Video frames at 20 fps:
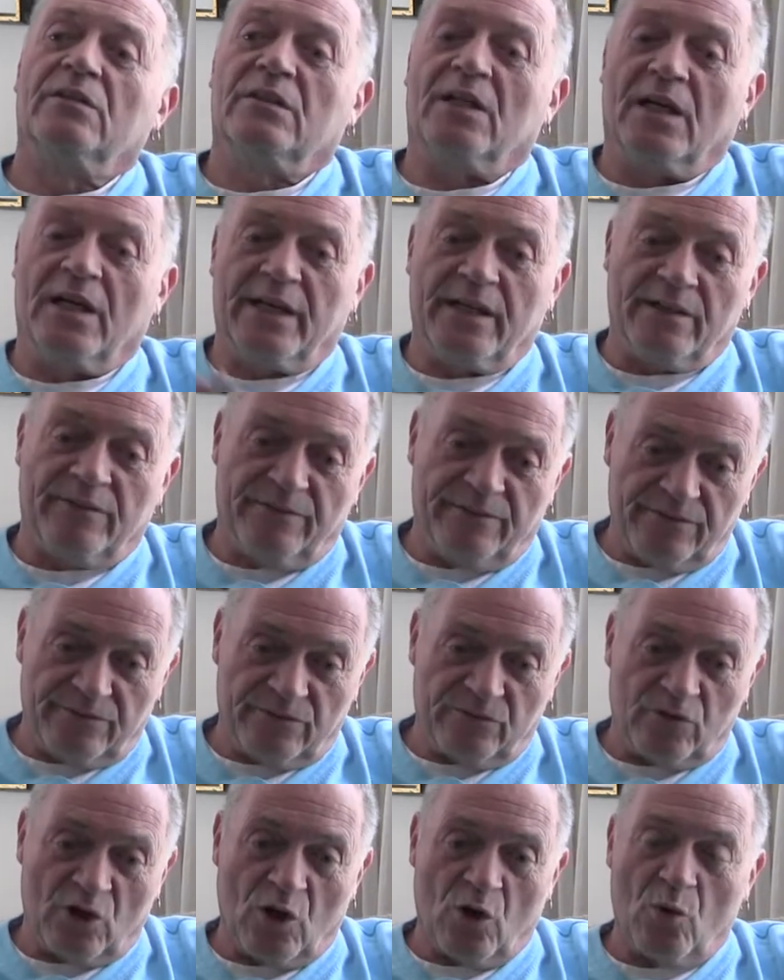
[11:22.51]
kind of
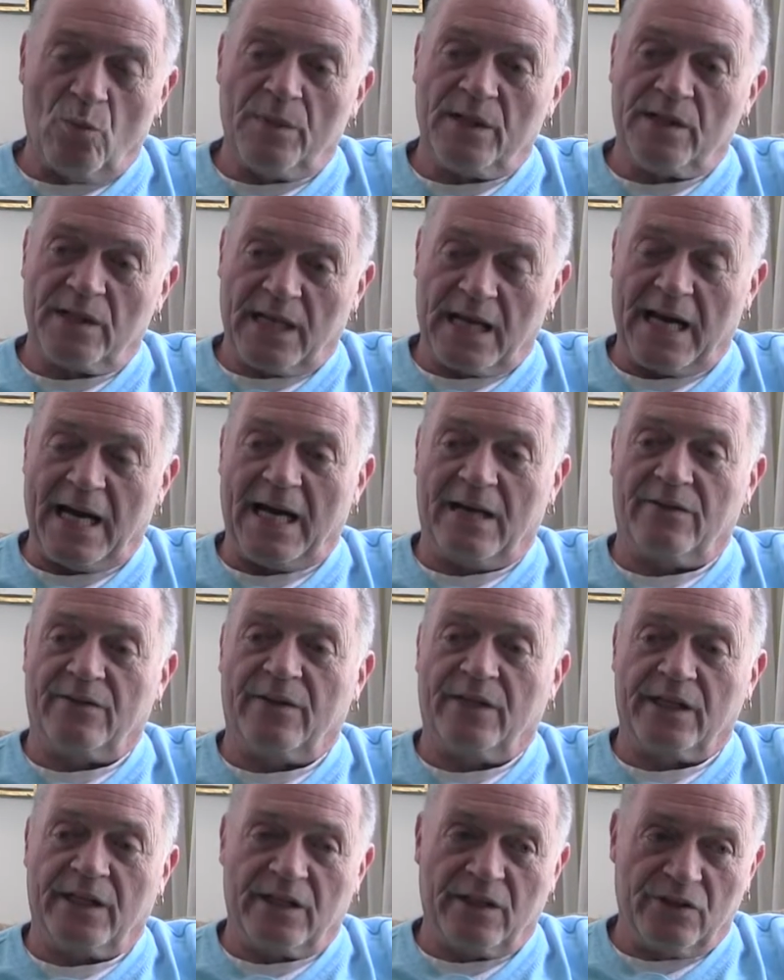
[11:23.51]
Roman
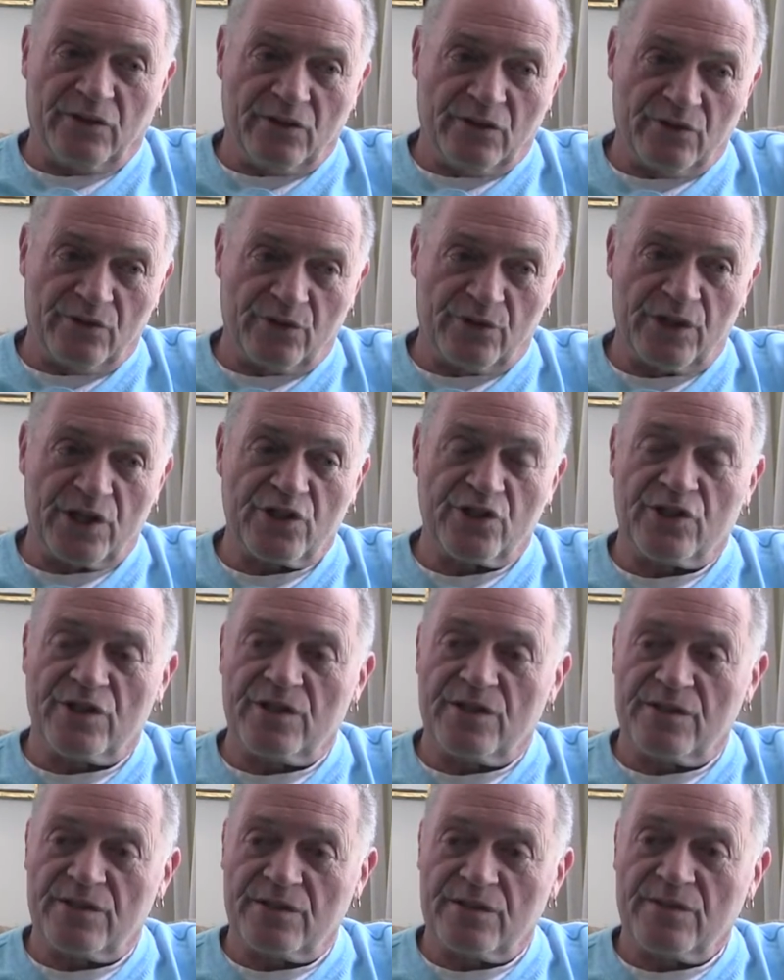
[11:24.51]
Catholic
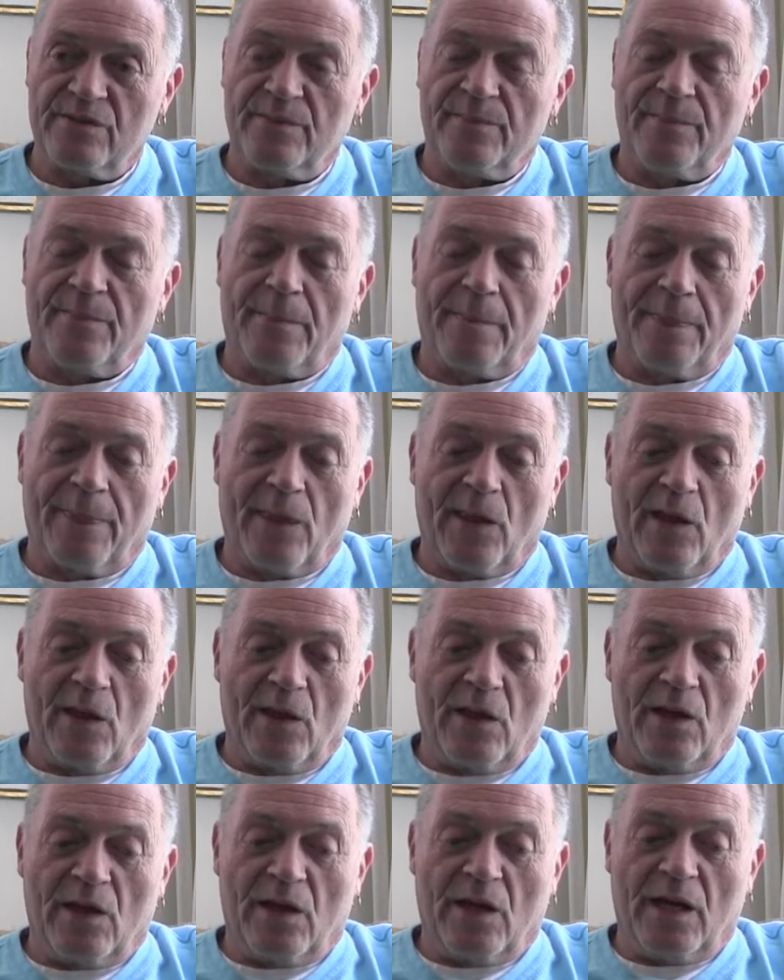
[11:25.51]
traditions,
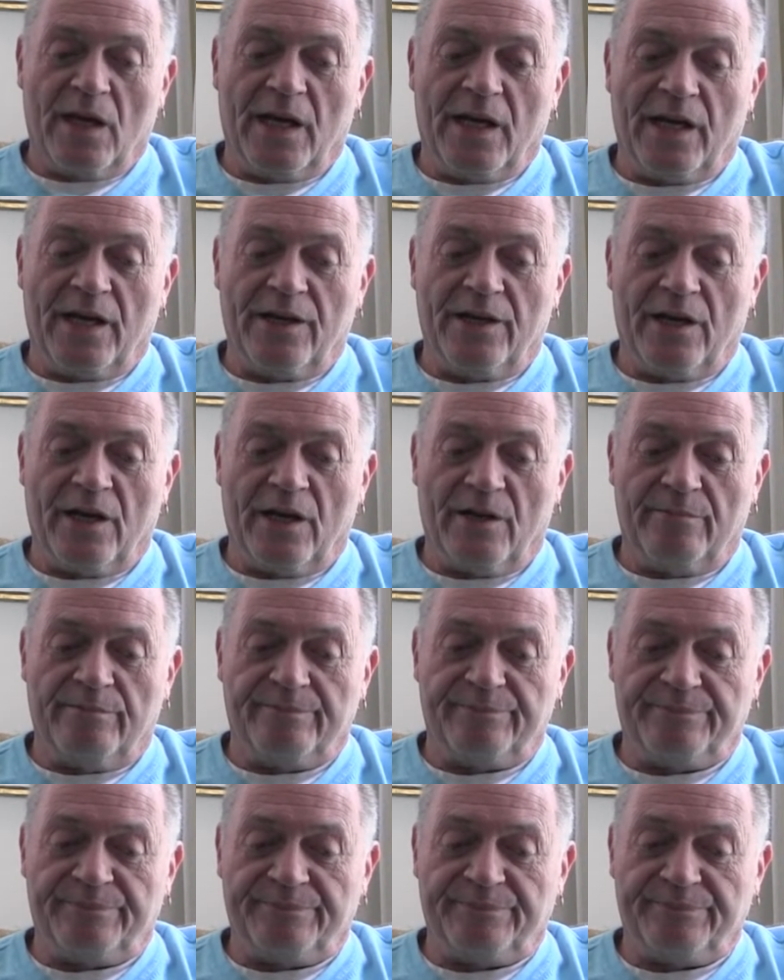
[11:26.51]
and um,